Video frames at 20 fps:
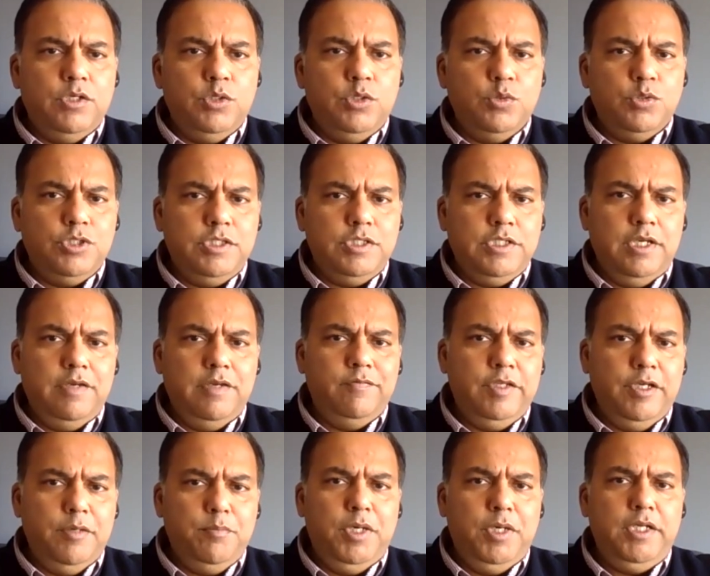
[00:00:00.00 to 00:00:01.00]
to save
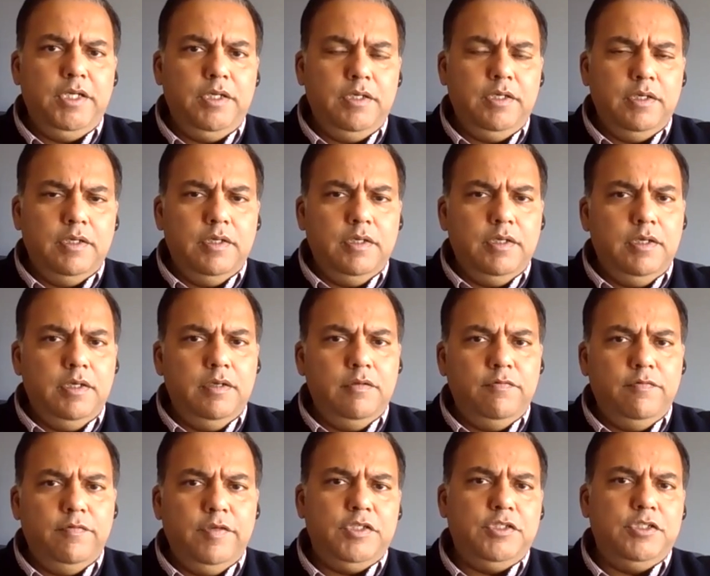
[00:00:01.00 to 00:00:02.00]
their money in
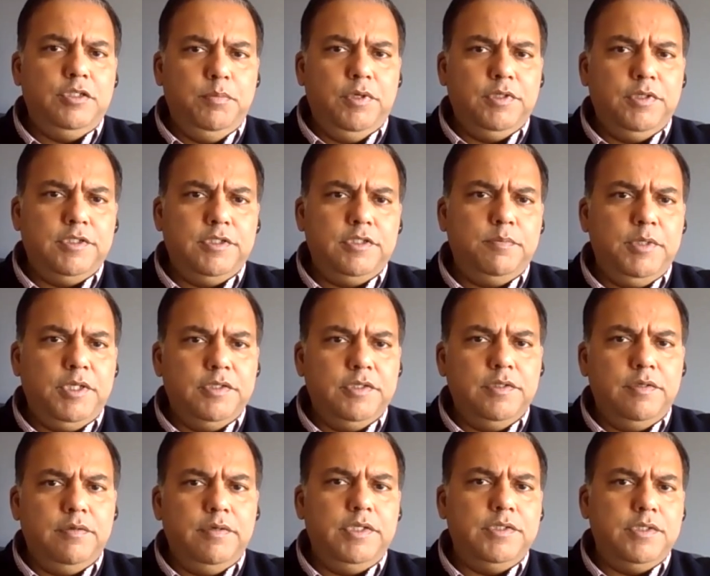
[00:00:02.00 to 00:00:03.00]
fixed deposits because
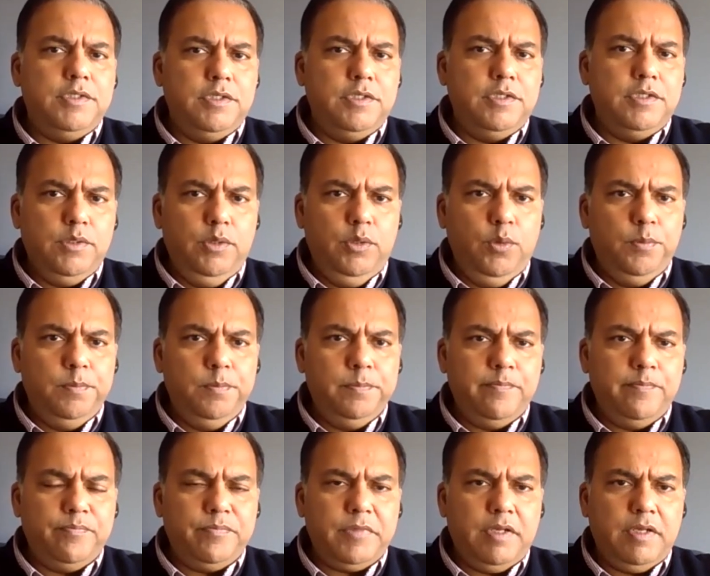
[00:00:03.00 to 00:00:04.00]
the rates are so low,
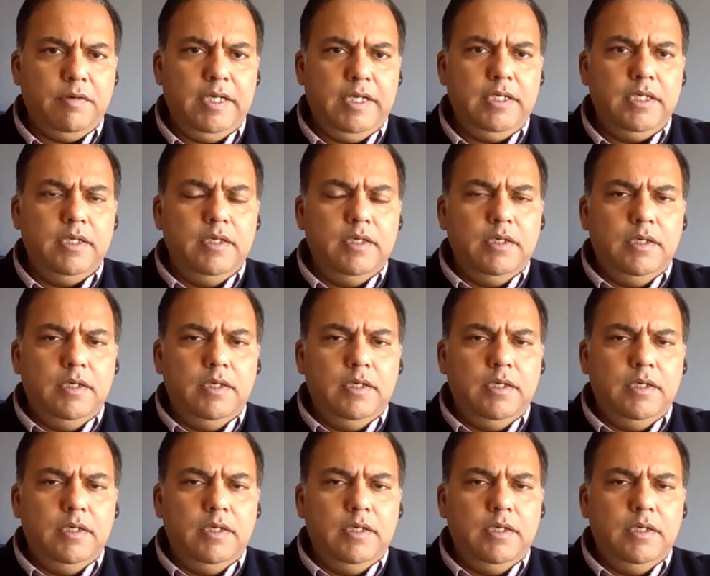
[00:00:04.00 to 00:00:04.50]
right?